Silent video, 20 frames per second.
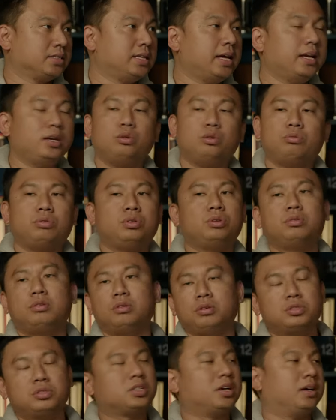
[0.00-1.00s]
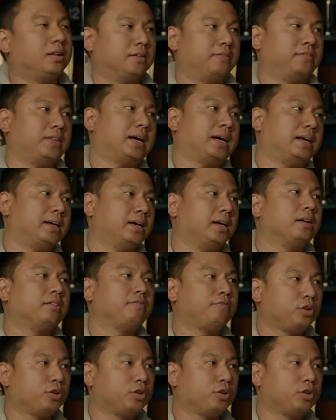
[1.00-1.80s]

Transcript: Then you you lose all of that. And yeah.